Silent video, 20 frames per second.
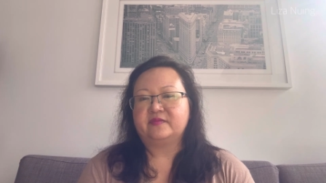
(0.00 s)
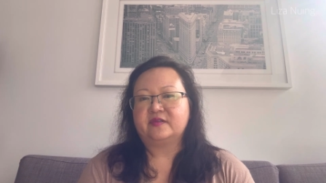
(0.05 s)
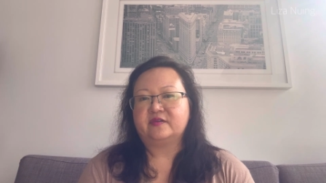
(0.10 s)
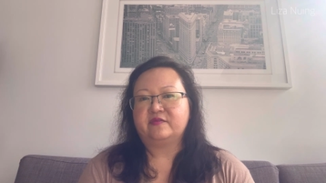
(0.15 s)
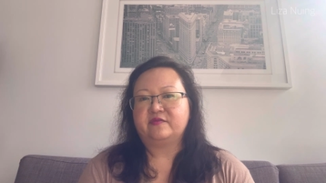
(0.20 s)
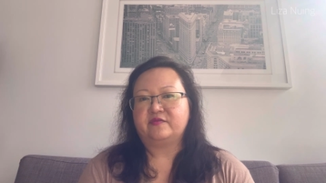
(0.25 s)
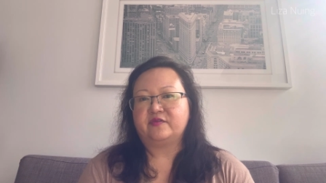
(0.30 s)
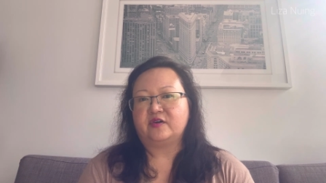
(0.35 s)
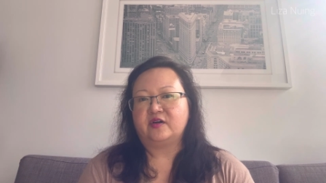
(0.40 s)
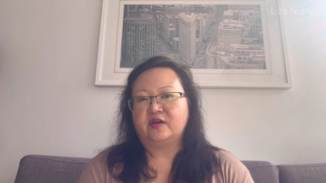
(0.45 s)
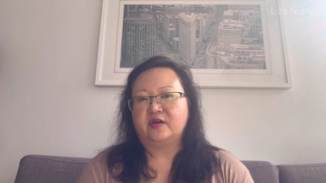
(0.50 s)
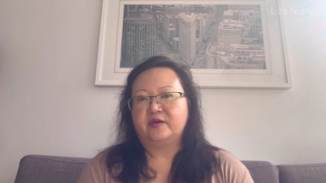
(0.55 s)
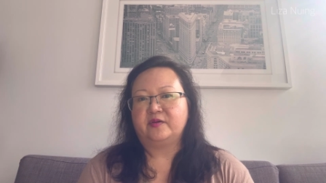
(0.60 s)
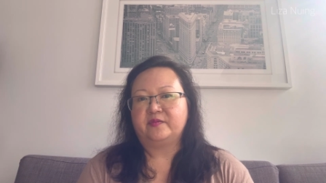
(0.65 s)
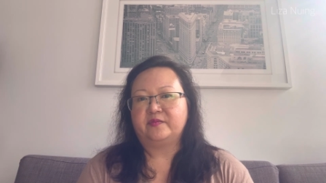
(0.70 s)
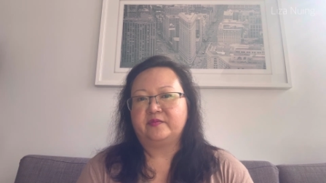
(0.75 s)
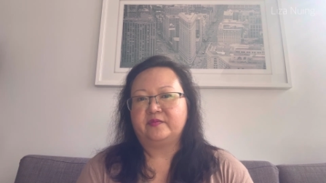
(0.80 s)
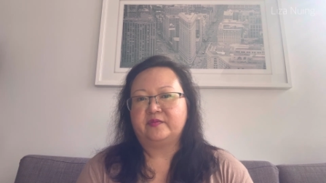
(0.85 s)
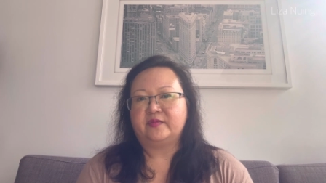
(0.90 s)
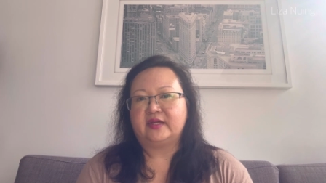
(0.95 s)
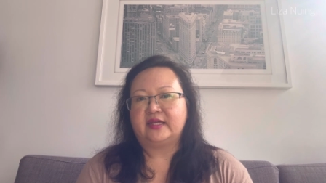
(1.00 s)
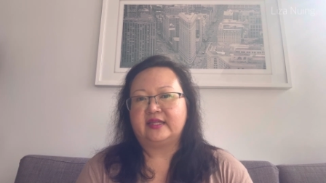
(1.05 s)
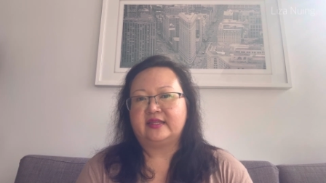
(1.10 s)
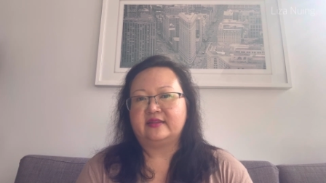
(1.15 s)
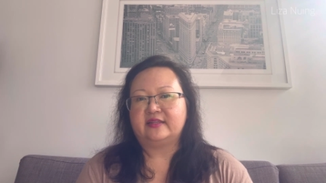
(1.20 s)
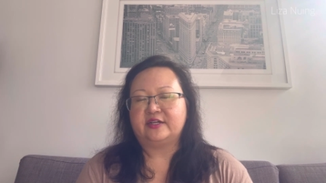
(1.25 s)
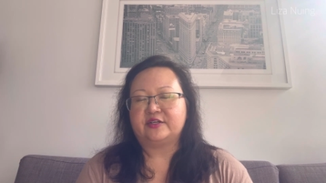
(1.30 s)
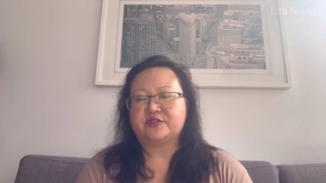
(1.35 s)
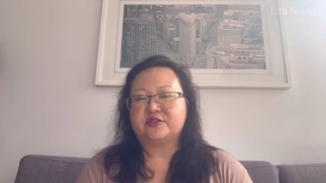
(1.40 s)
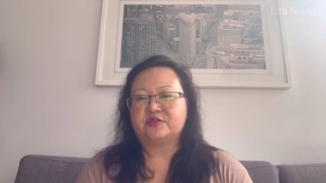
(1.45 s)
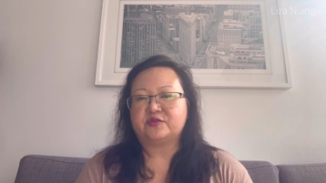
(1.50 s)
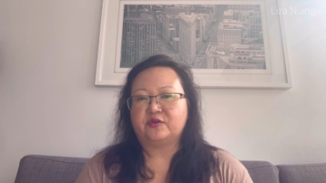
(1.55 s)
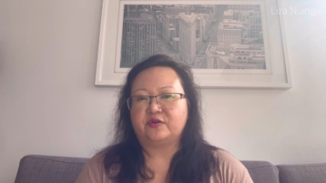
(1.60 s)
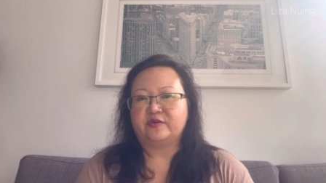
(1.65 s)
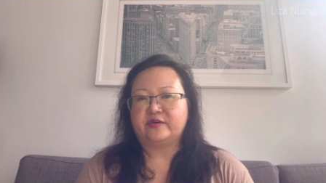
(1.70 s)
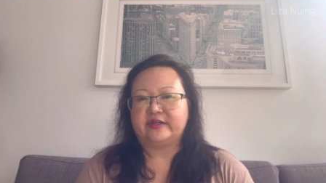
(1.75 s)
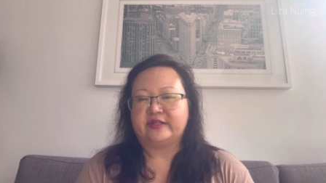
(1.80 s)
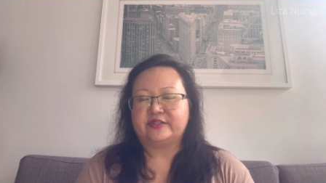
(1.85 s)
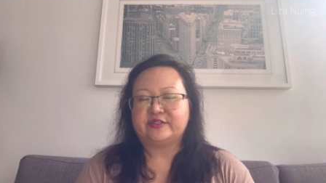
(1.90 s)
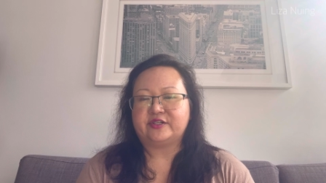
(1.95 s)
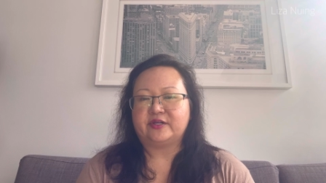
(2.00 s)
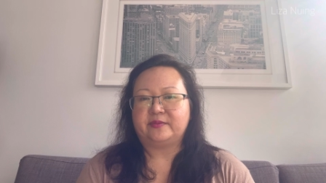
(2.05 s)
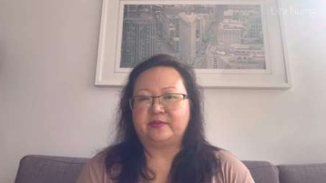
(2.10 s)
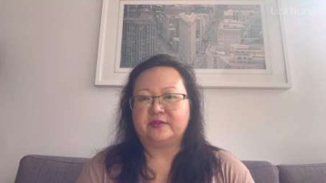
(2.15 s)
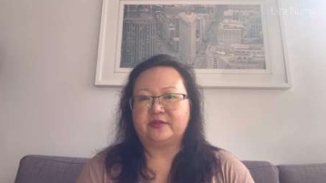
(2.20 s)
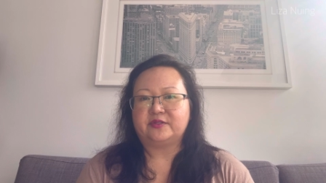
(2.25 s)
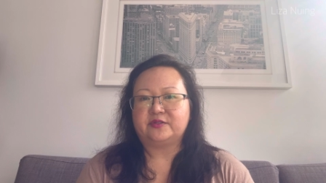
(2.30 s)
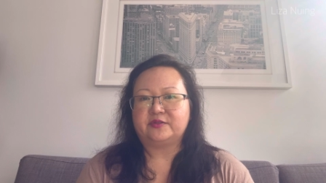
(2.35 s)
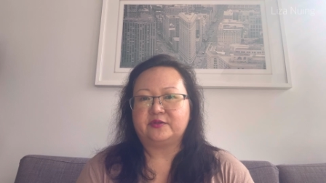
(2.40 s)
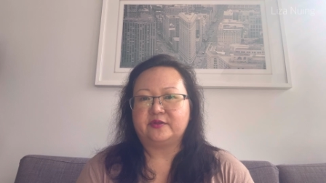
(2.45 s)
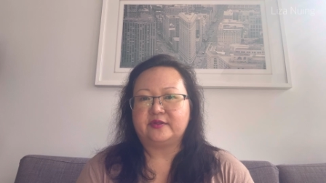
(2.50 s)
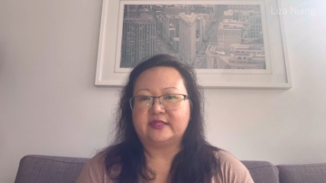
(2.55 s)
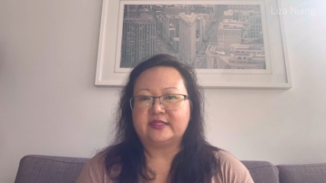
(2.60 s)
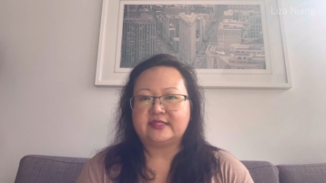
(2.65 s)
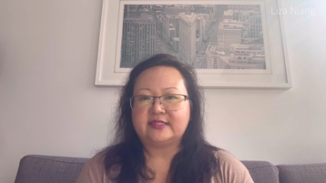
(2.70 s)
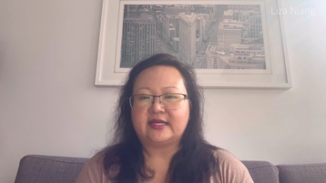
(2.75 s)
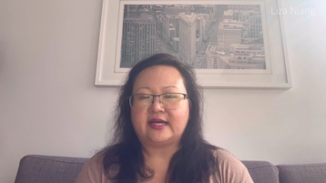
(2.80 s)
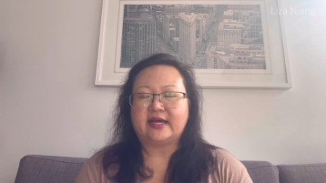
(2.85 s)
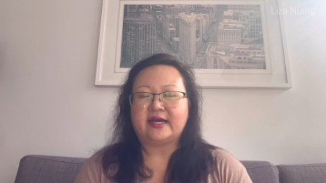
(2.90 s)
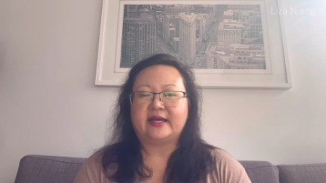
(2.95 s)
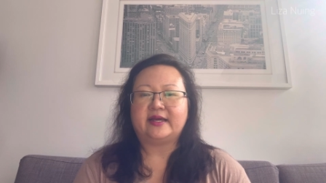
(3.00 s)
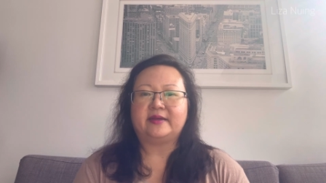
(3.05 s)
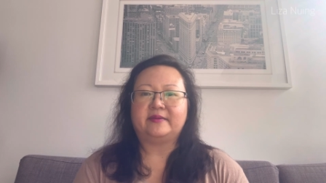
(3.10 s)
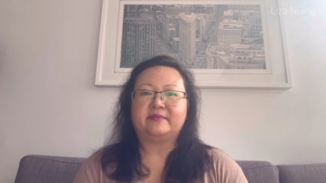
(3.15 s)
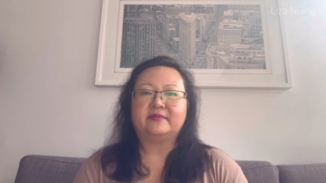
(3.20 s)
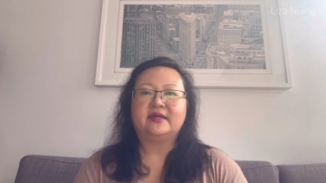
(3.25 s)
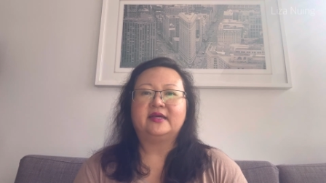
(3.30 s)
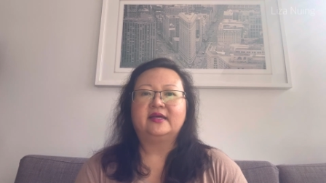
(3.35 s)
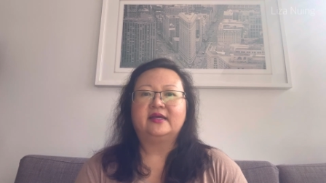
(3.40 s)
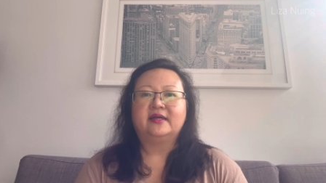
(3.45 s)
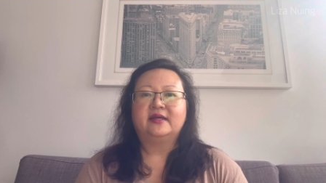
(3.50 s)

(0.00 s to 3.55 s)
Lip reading: from their store in Terminal 2 this time.